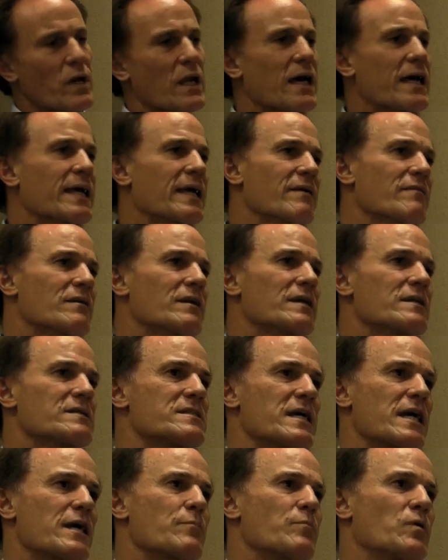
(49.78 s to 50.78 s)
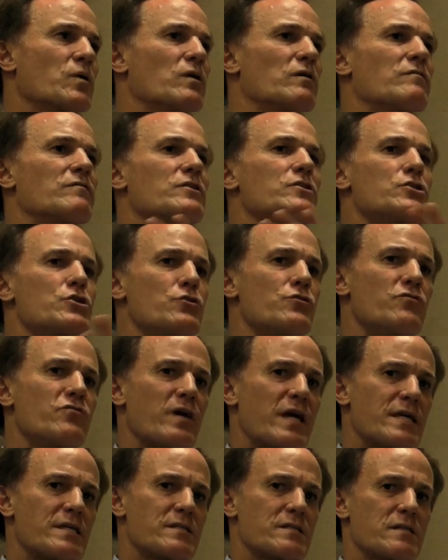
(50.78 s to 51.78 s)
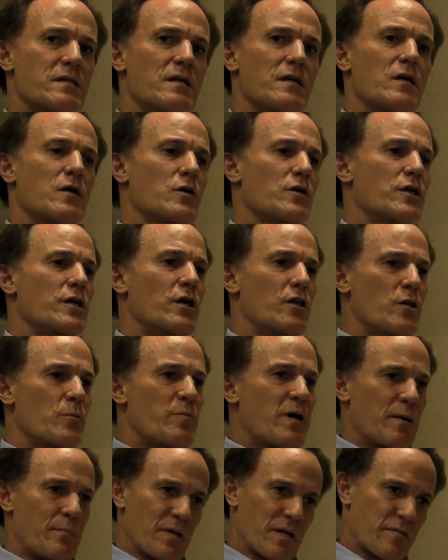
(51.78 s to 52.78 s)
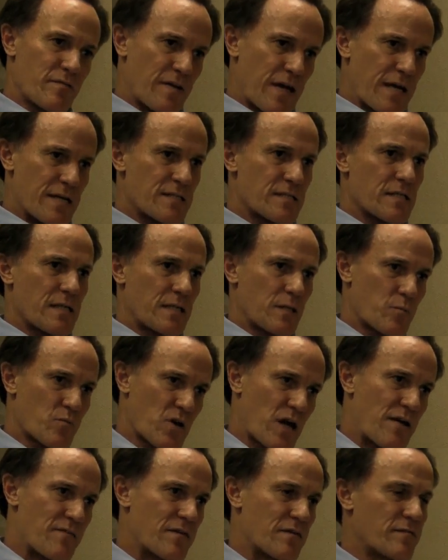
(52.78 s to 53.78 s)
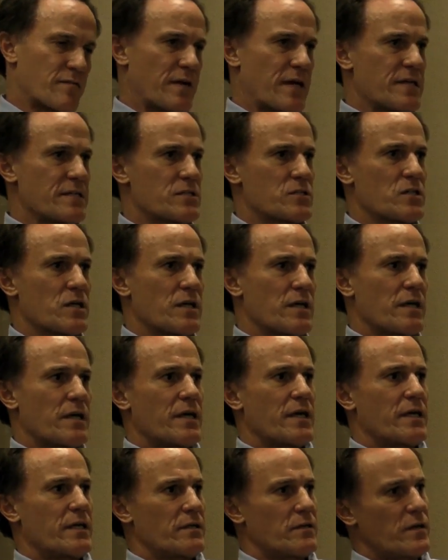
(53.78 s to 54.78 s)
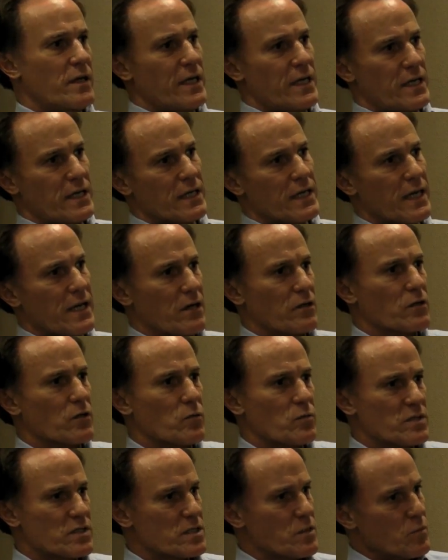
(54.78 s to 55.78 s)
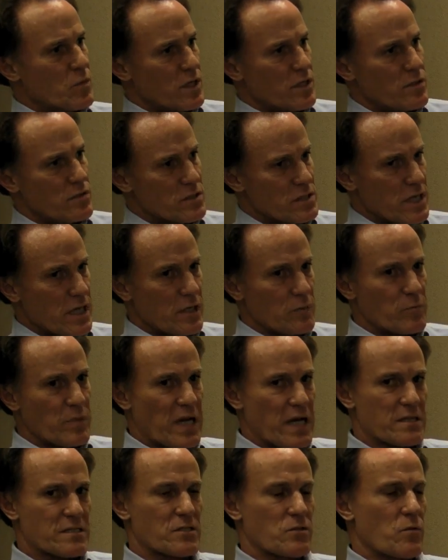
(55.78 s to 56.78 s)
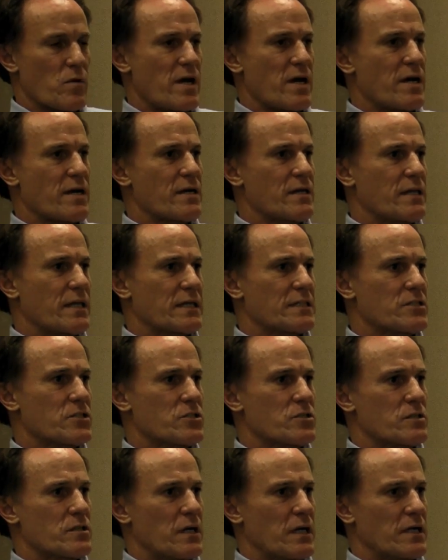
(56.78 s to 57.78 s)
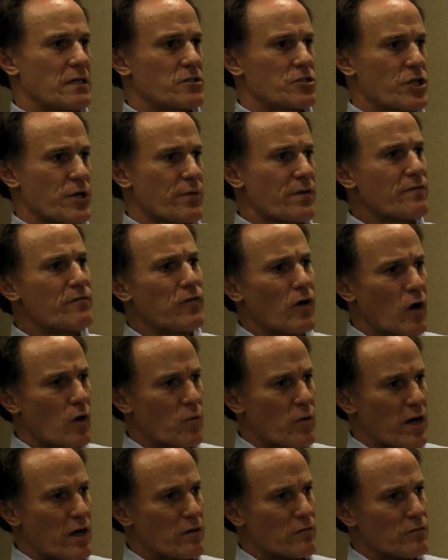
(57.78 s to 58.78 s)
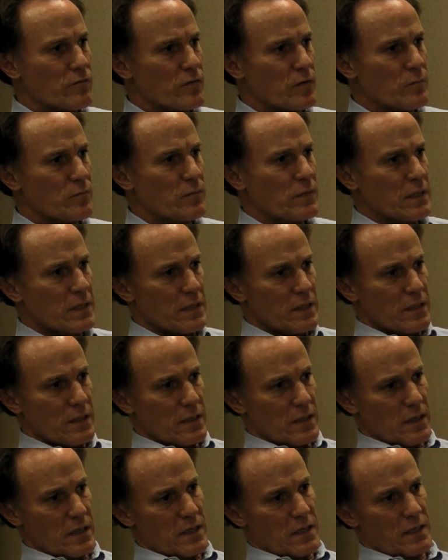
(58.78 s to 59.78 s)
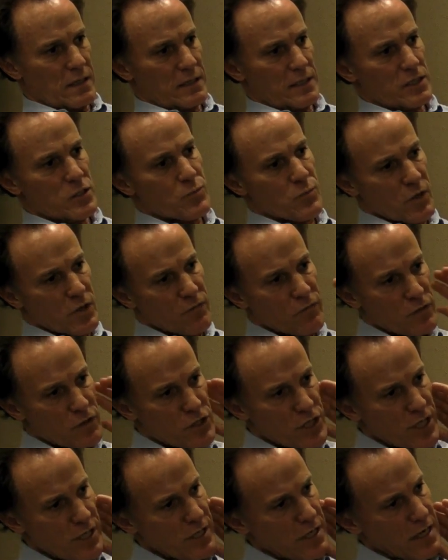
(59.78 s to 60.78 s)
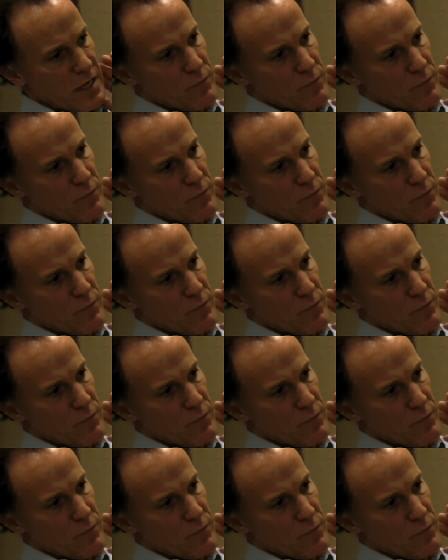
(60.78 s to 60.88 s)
Well, I give an example of the two-faced, the public face and the private face in an encounter with someone who's now passed away, and that's Jerry Falwell from Lynchburg, Virginia.